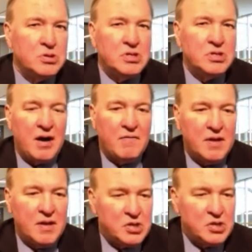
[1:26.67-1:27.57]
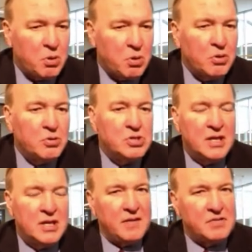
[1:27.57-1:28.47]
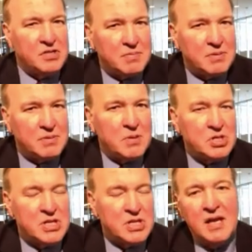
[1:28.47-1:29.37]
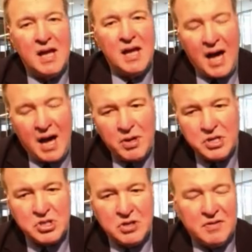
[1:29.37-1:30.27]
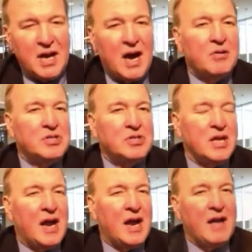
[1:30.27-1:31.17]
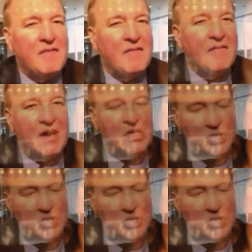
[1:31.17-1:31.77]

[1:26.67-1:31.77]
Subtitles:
up with Tom and I heard a little bit of why he's running, what his thoughts are about